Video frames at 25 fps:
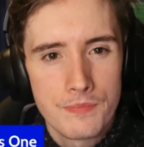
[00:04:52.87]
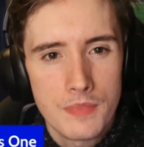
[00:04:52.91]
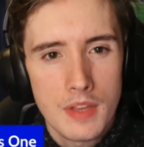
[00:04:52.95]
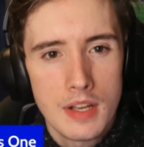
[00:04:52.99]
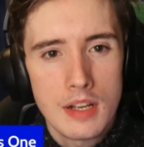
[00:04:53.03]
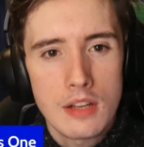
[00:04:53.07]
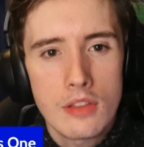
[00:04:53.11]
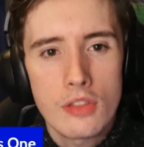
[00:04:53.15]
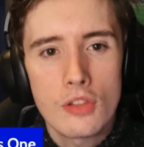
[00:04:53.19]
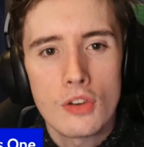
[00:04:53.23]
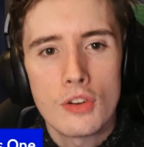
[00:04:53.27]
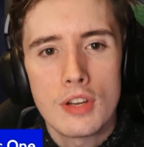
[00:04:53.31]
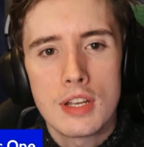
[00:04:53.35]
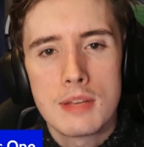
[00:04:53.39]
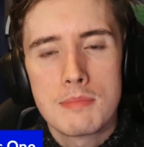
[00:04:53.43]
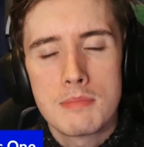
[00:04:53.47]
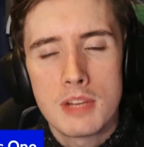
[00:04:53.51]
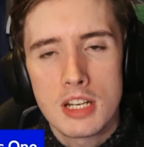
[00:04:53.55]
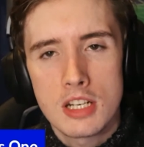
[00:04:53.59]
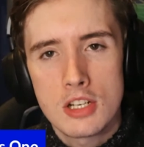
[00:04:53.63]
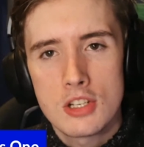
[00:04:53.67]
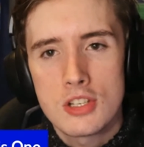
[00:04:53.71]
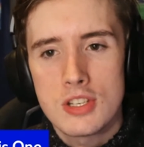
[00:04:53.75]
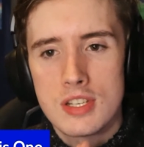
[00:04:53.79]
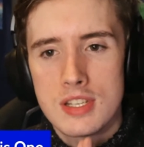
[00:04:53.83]
I thought he'd
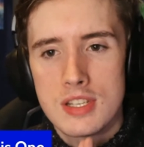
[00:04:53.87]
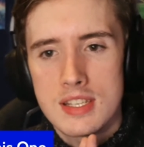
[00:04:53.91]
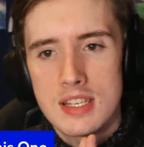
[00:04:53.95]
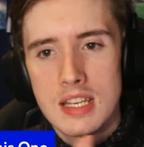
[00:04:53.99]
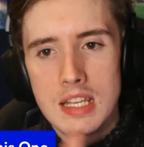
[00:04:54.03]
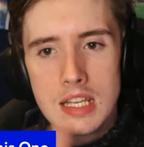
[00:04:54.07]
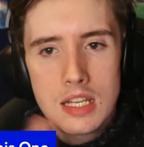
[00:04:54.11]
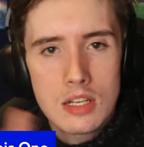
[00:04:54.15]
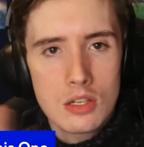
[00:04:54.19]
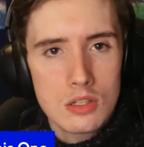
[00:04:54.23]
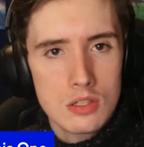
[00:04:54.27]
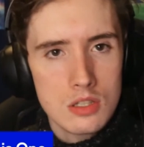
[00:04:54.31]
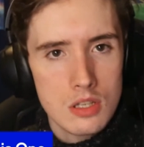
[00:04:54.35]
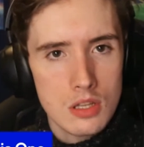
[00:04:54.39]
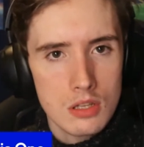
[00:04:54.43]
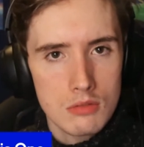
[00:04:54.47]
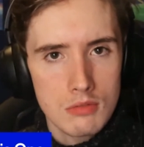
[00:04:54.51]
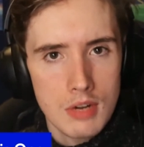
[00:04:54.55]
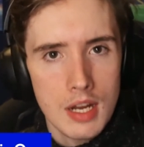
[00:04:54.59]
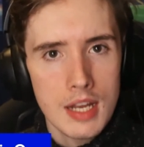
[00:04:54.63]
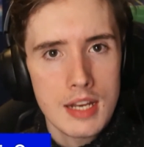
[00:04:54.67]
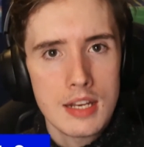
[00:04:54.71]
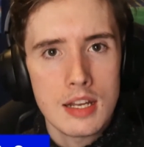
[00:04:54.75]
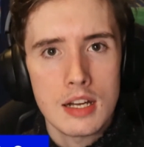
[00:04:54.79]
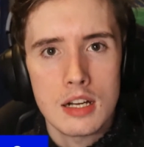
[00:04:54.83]
managed to sneak under the
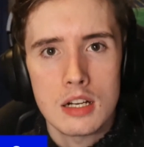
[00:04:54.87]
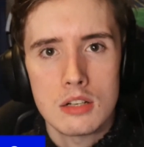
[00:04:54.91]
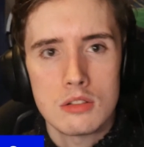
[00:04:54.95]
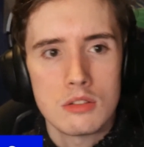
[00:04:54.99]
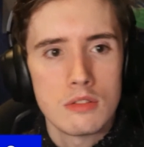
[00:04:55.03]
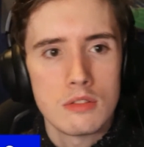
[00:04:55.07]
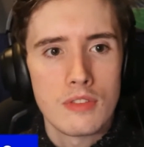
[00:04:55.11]
radar